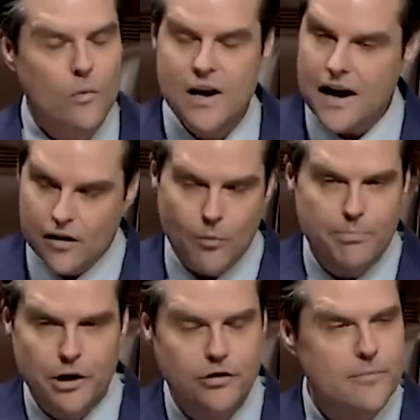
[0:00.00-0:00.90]
we not go
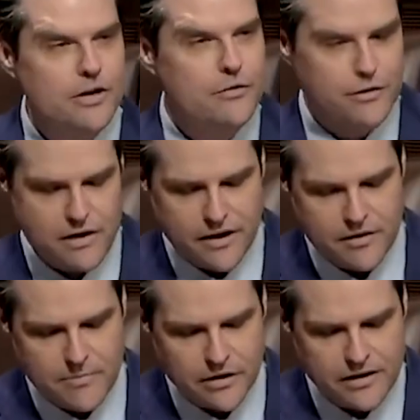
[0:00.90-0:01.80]
build them a new
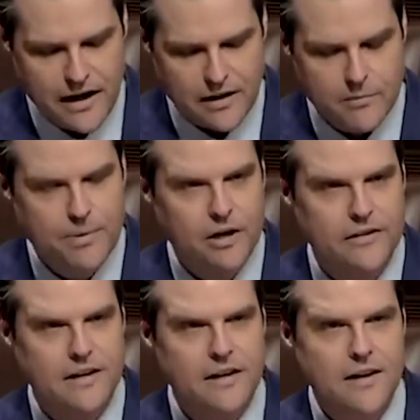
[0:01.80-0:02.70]
$300 million
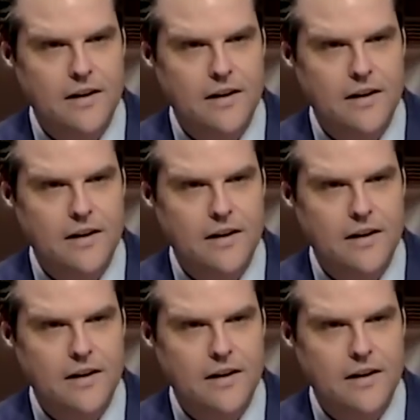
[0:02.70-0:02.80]
building?